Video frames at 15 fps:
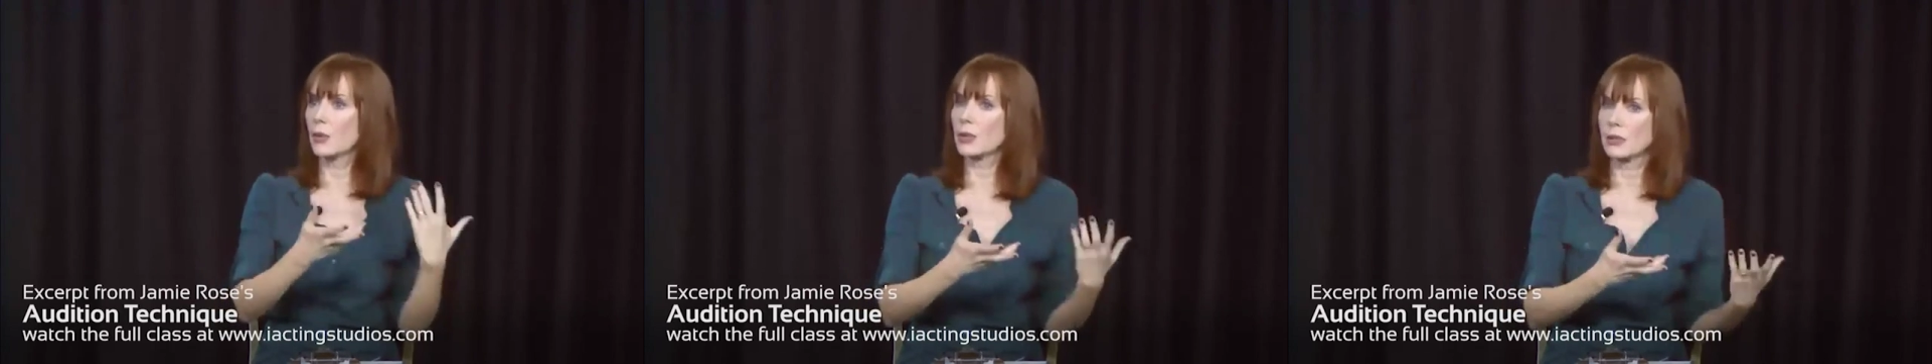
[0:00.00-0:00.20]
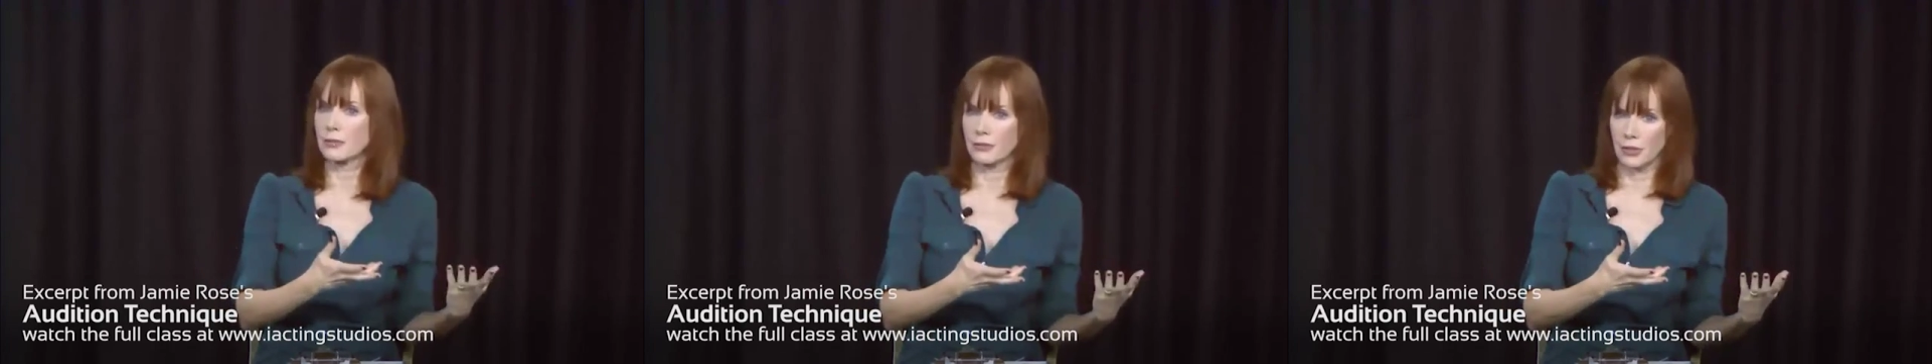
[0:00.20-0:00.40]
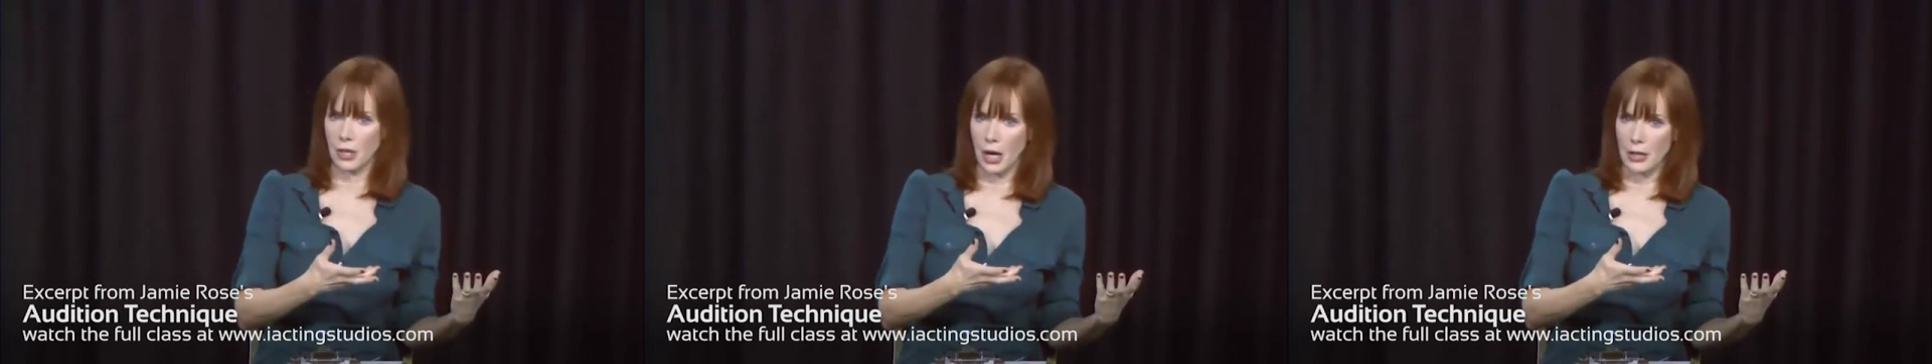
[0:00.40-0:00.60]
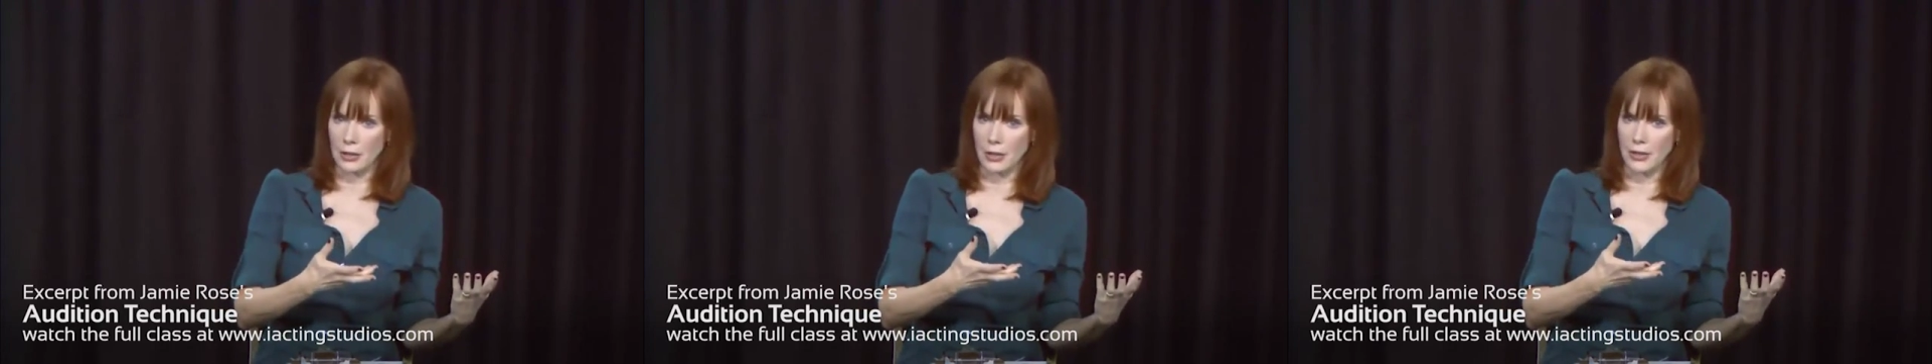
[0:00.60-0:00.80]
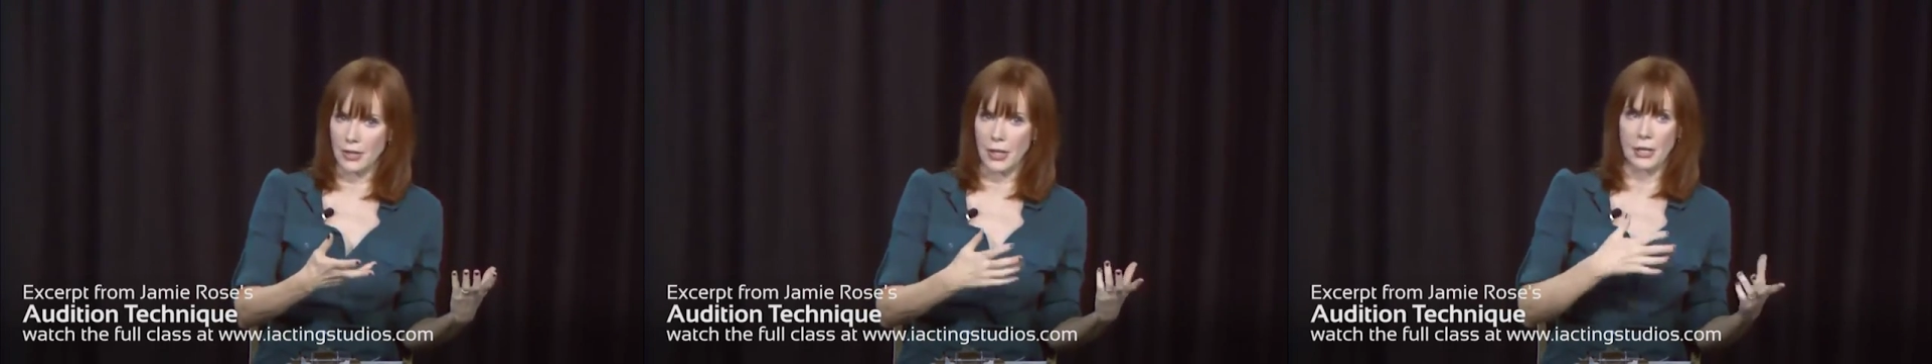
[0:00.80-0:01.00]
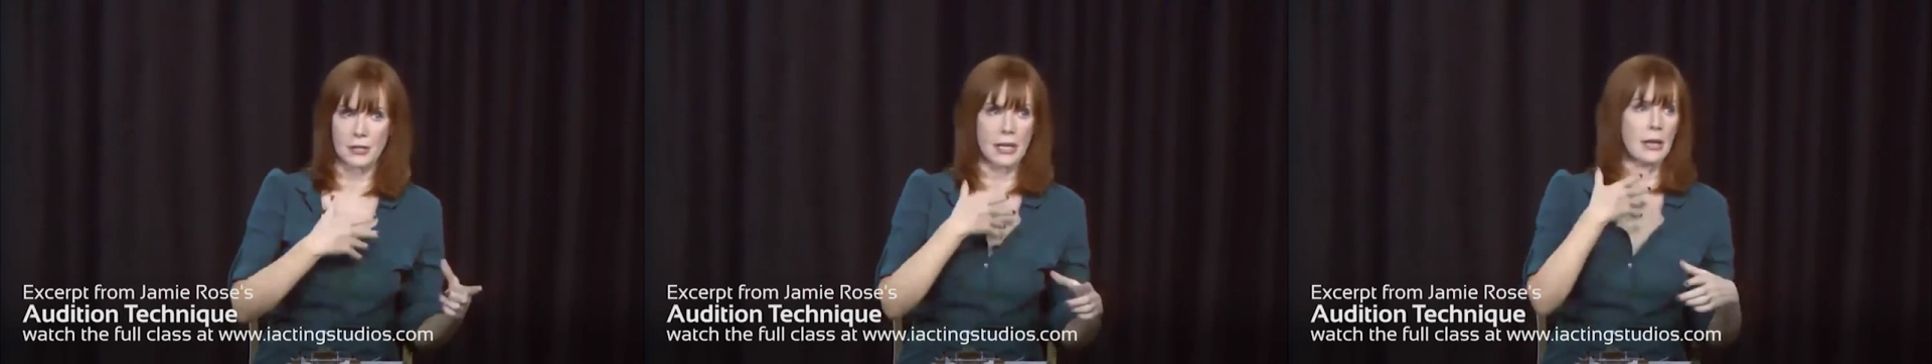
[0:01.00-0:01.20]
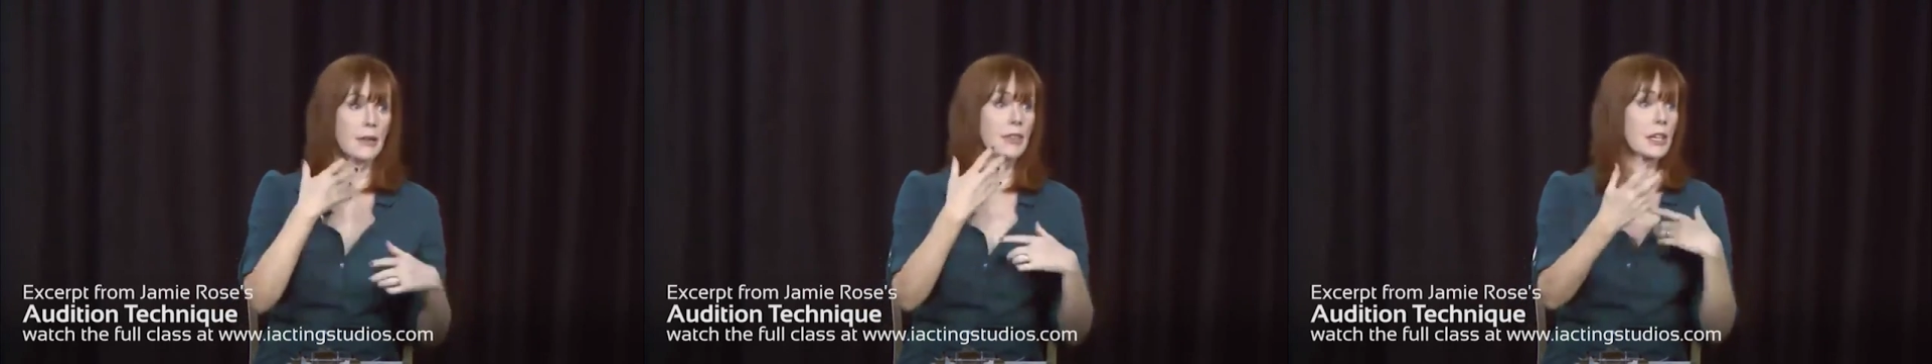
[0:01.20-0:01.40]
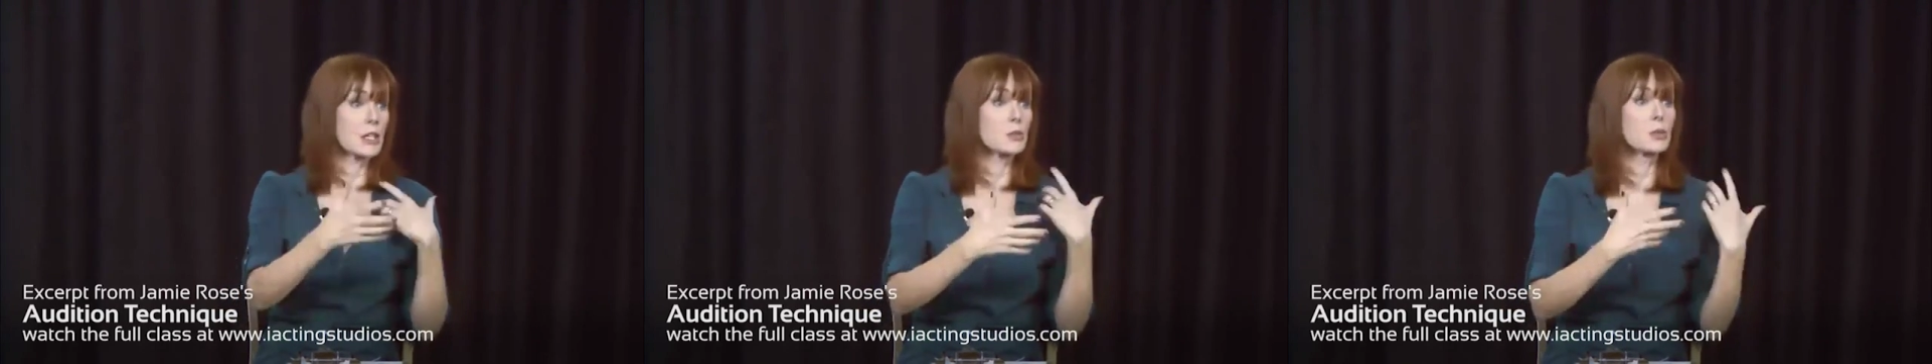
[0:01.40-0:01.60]
will have forgotten things
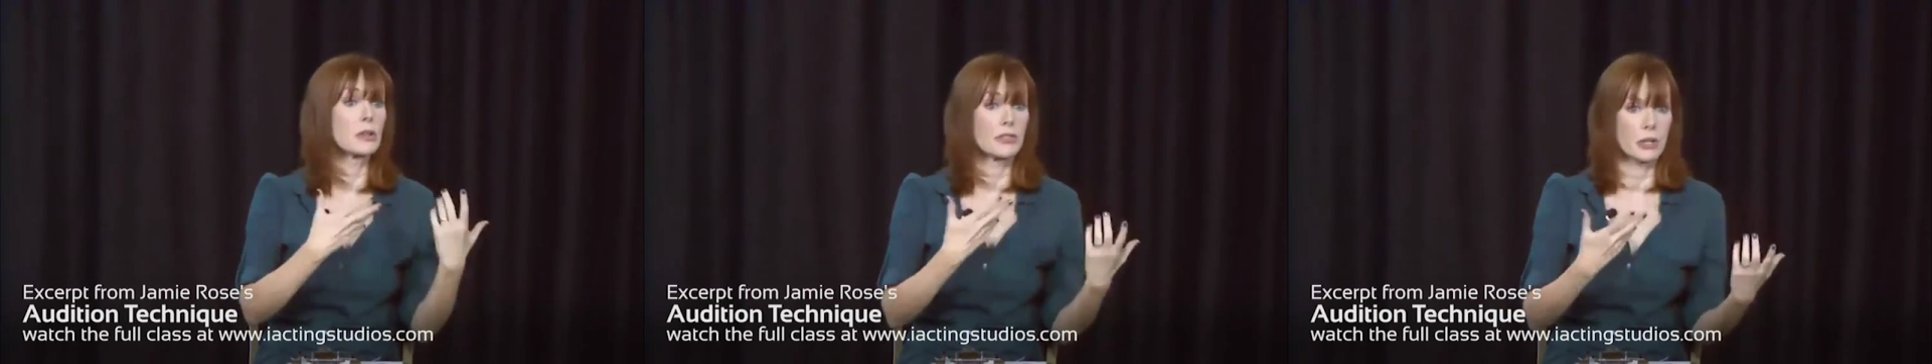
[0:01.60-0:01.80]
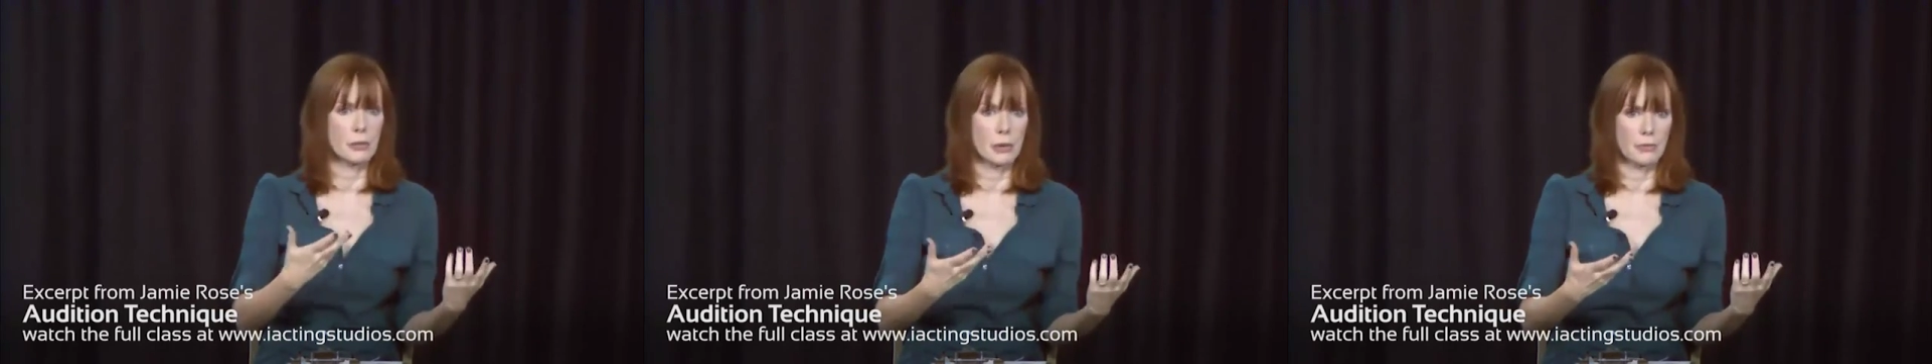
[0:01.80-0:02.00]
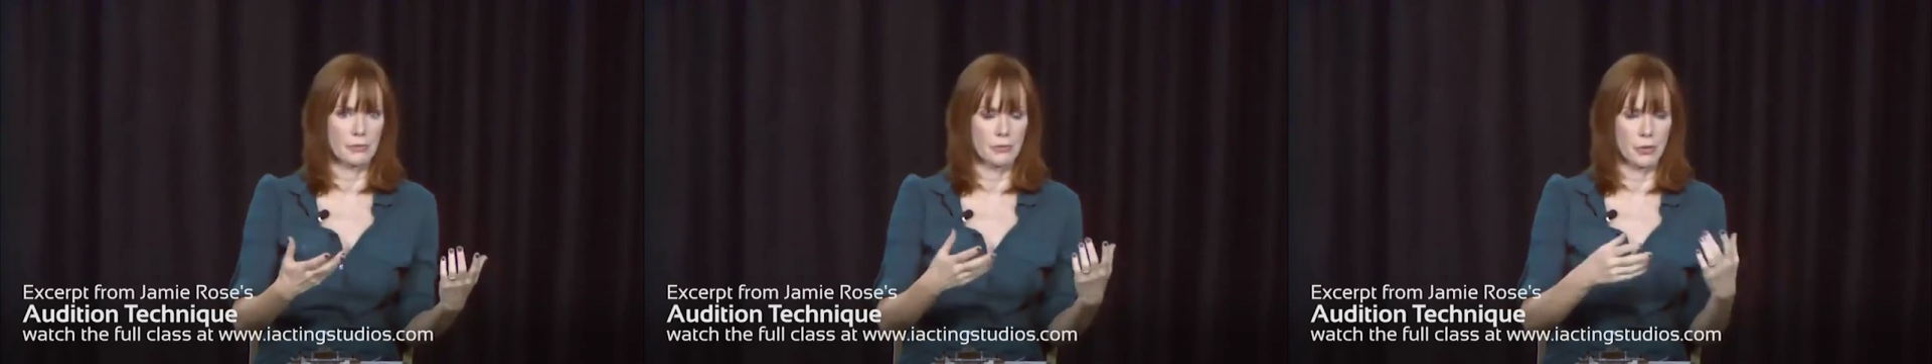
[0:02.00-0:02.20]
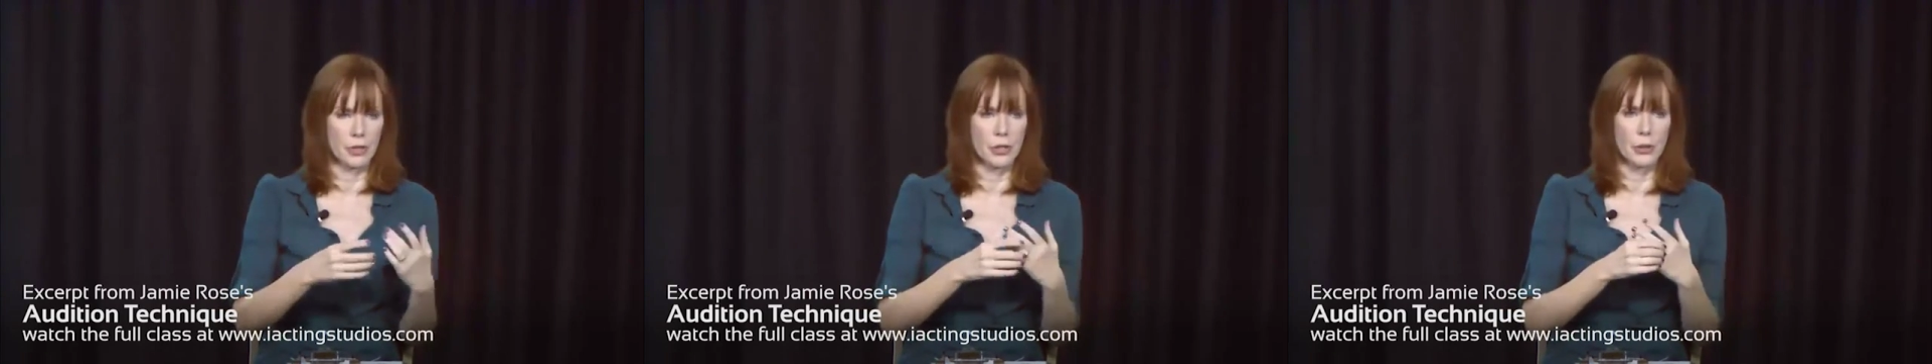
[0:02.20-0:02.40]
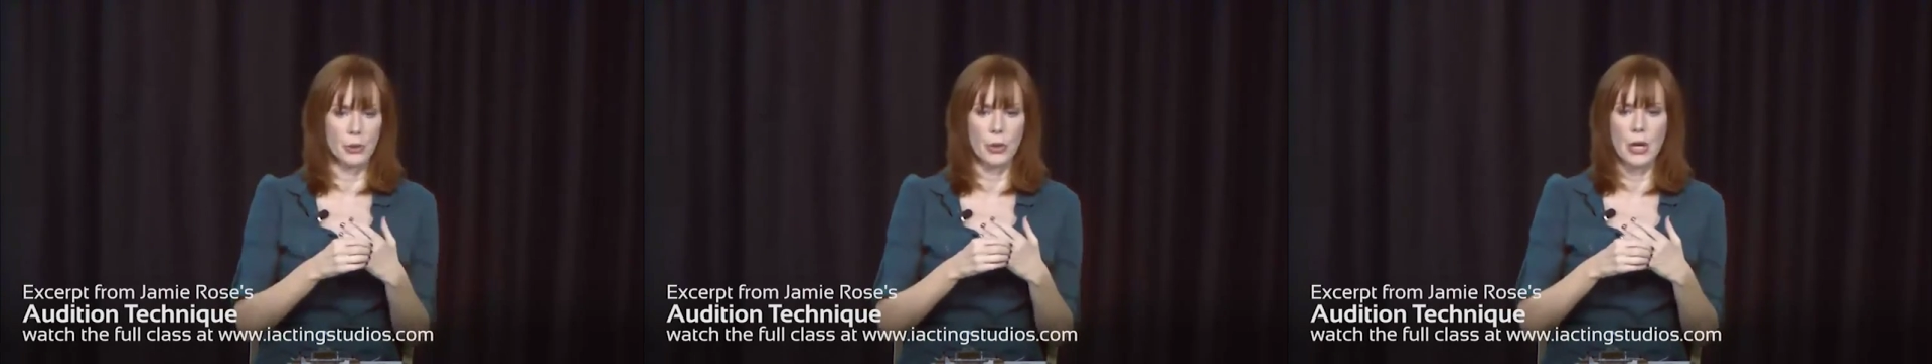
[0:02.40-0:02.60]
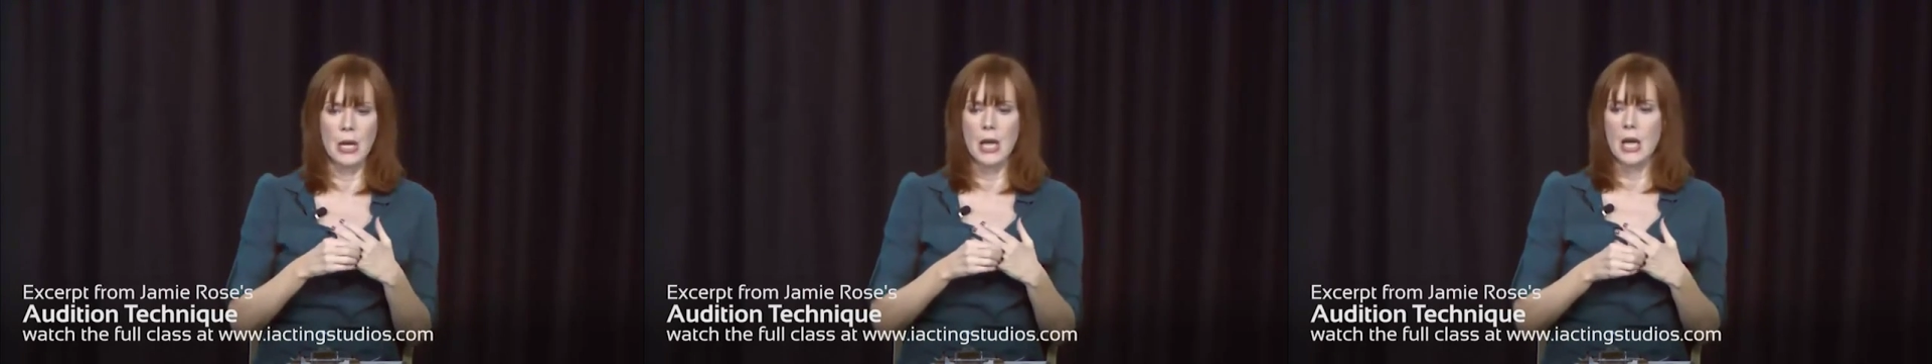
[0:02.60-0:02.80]
and things will have come up for you.